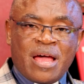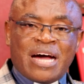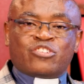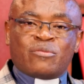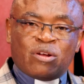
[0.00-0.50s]

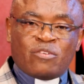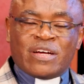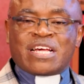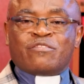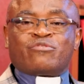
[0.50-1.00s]
And so many of
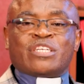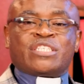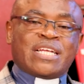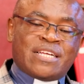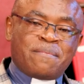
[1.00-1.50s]
us have
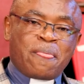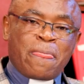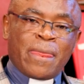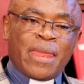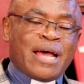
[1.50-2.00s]
trusted.
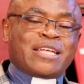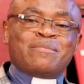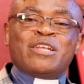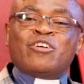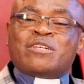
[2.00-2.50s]
It
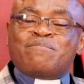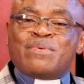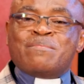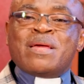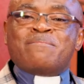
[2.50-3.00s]
may not
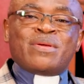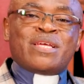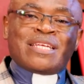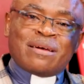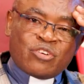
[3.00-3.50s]
be
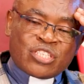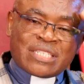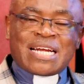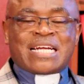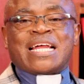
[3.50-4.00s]
maybe demons
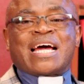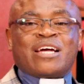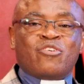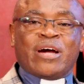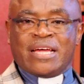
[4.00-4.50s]
that attack
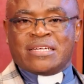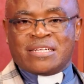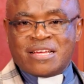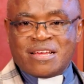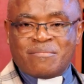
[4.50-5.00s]
your
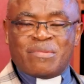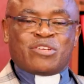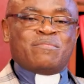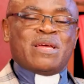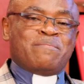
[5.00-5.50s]
head,
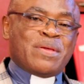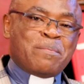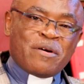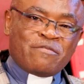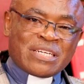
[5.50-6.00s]
but it may be
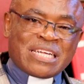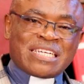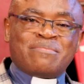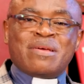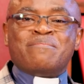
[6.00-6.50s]
poverty,
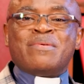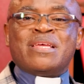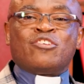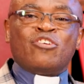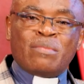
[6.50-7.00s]
it may
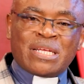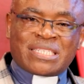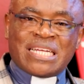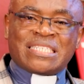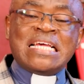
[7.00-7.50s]
be
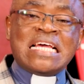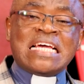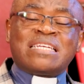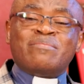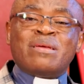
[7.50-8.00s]
joblessness,
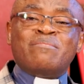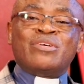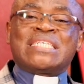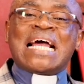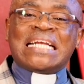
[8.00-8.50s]
it may
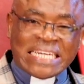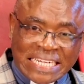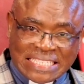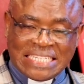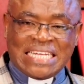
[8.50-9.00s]
be
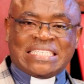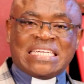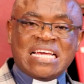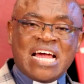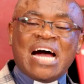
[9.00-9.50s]
childlessness.
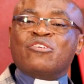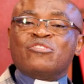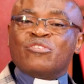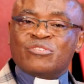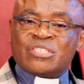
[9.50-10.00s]
And
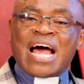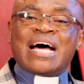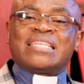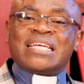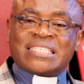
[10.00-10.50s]
all those
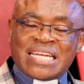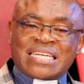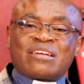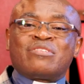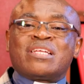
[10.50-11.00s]
are things
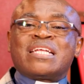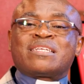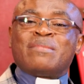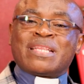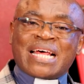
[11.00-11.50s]
that actually
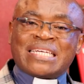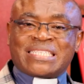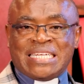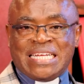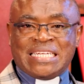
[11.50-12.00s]
that bother
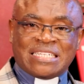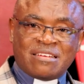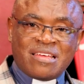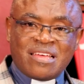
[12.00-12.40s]
us indeed.